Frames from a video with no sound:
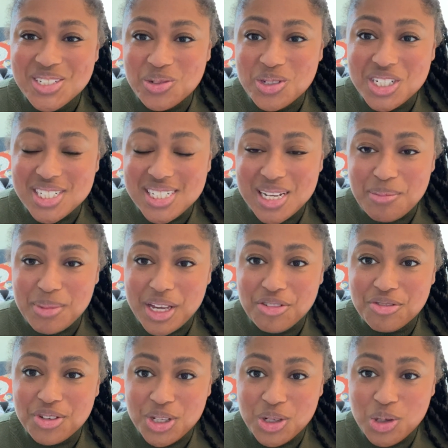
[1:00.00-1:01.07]
So she sent me a
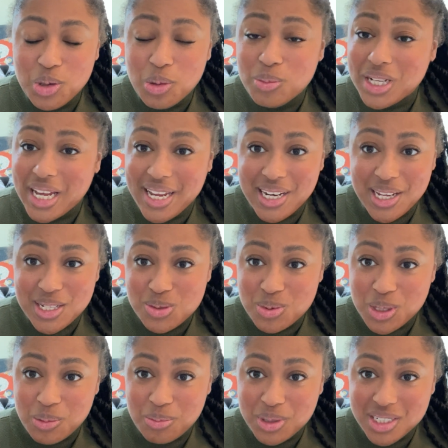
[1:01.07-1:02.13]
few blind dates
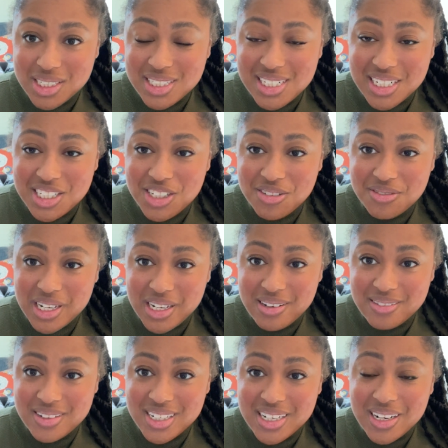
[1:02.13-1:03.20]
with the books that she
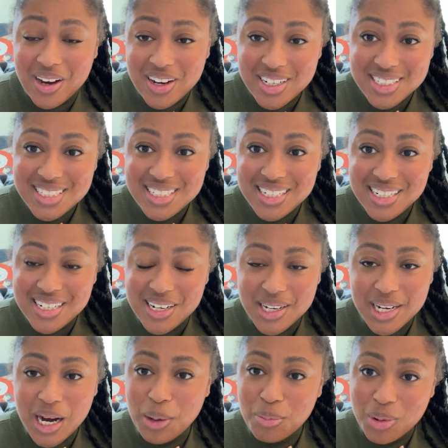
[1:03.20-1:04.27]
found in Austin and a
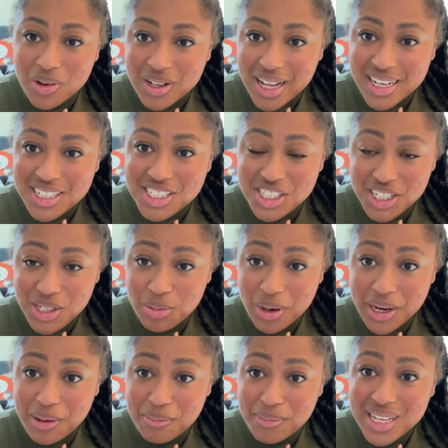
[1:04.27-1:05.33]
couple that she
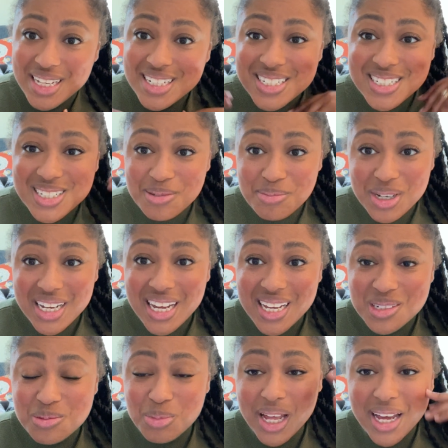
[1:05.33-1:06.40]
recommends to me
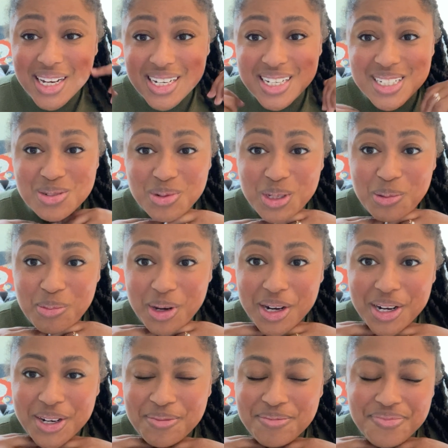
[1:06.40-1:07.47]
as blind dates with a
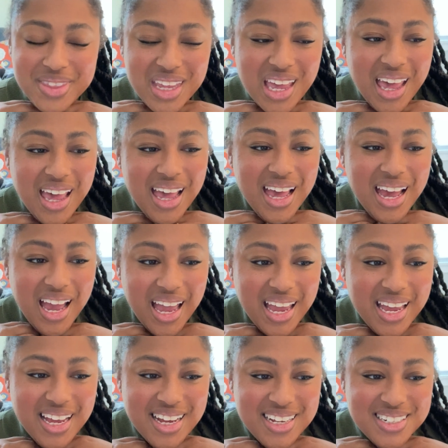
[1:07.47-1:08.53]
book.
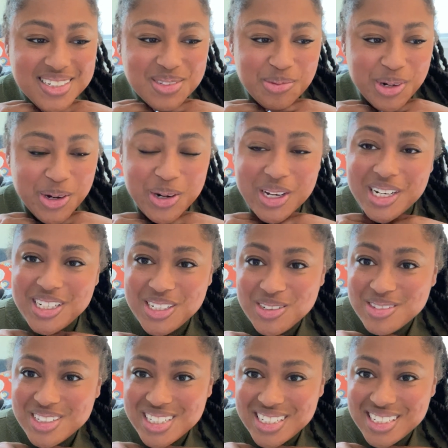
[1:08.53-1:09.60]
And we're going to
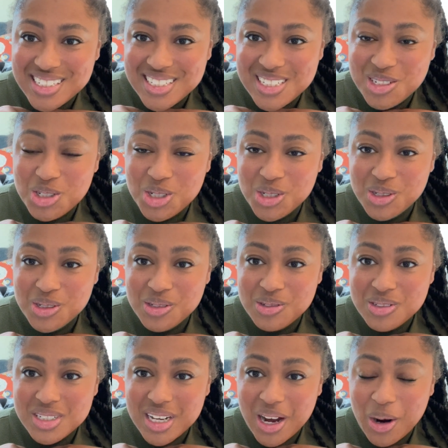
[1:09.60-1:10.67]
use these to
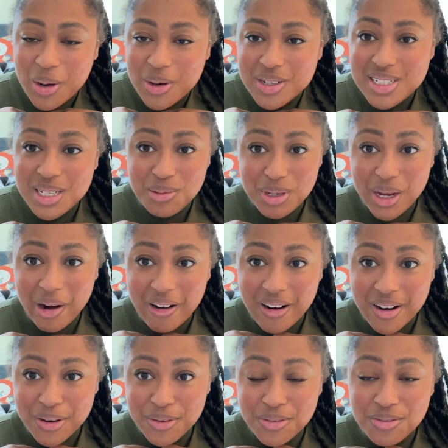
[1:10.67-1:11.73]
choose our
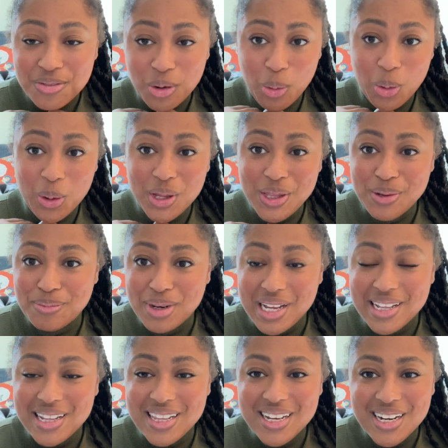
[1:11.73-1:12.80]
TBR for the
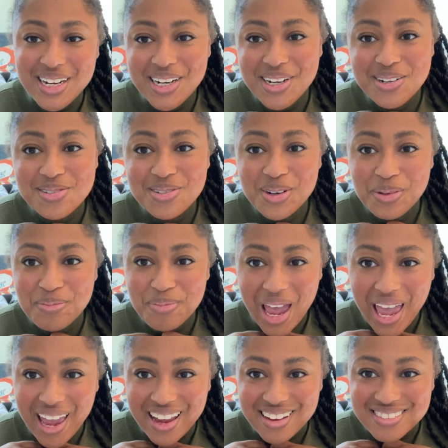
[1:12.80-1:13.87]
month of
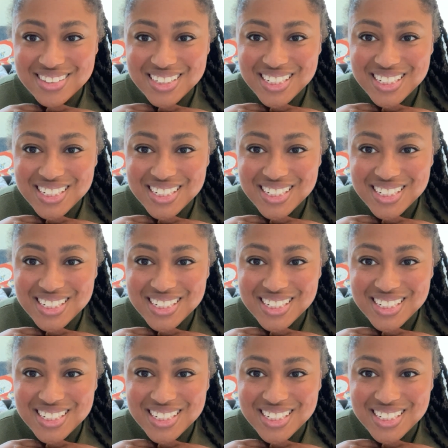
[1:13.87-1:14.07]
May.